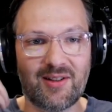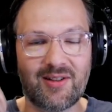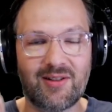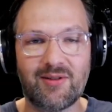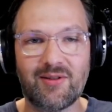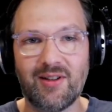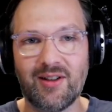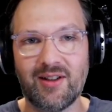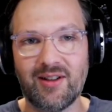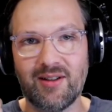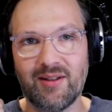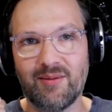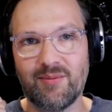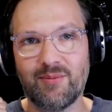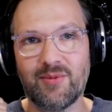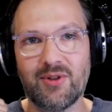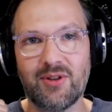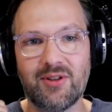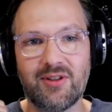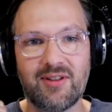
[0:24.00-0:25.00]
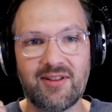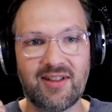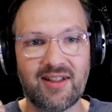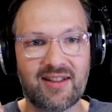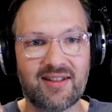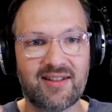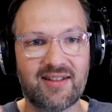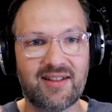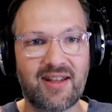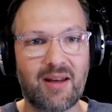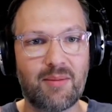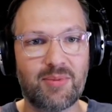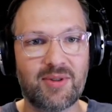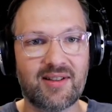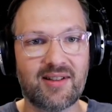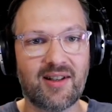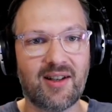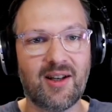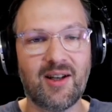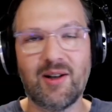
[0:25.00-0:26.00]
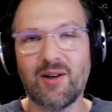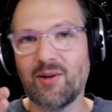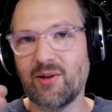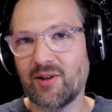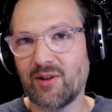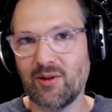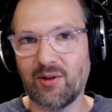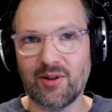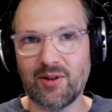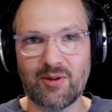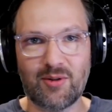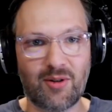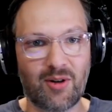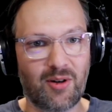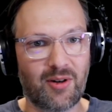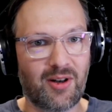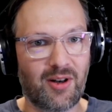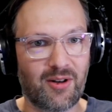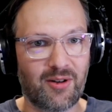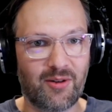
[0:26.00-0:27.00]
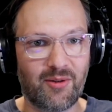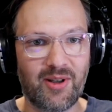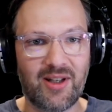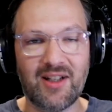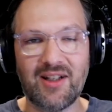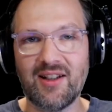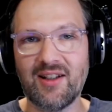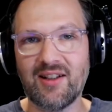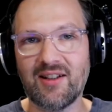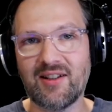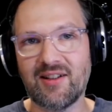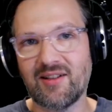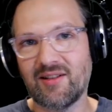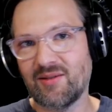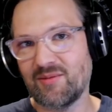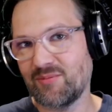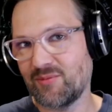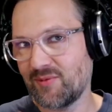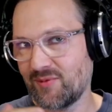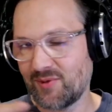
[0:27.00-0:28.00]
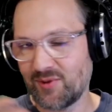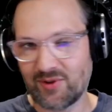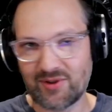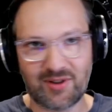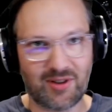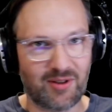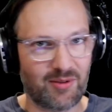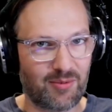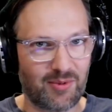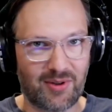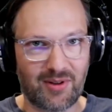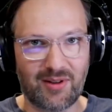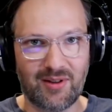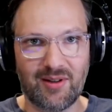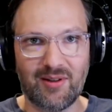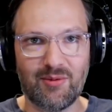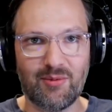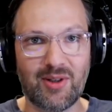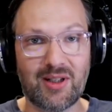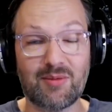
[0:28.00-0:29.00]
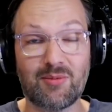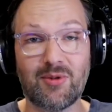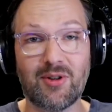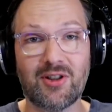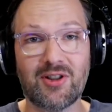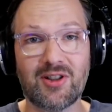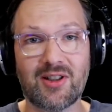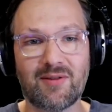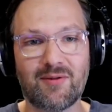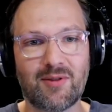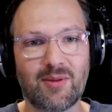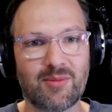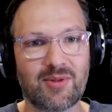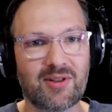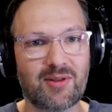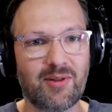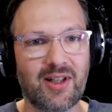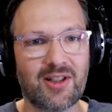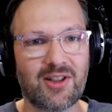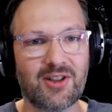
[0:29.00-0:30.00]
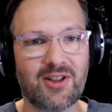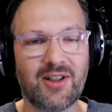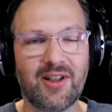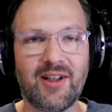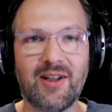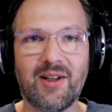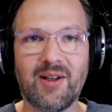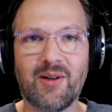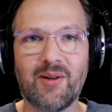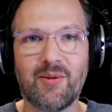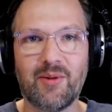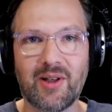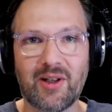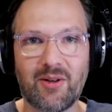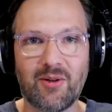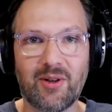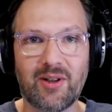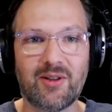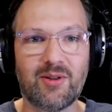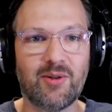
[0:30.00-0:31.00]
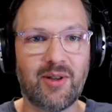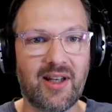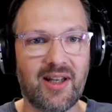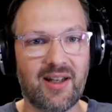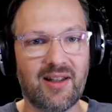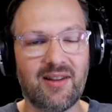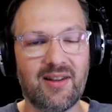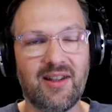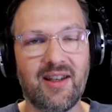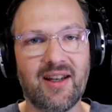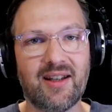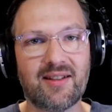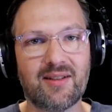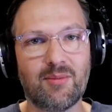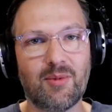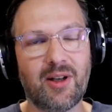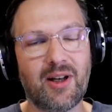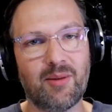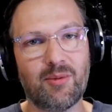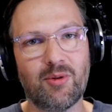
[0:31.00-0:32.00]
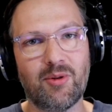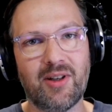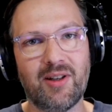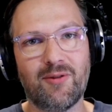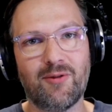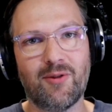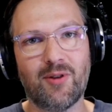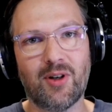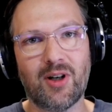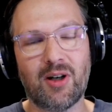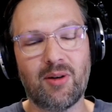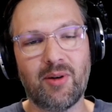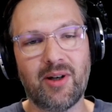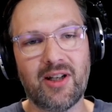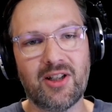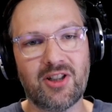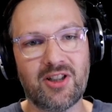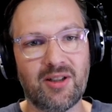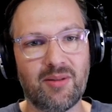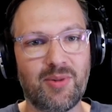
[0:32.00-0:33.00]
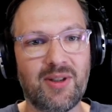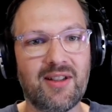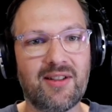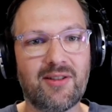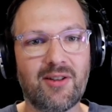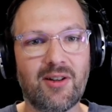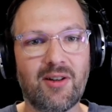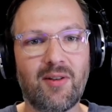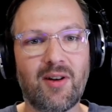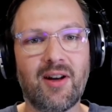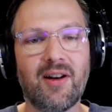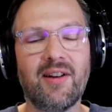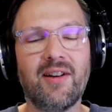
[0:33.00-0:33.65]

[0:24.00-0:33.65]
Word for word: uh, six steps. We're going to call Cargo init to start with a Rust project from scratch. We're going to add the Axum library for our H T T P server.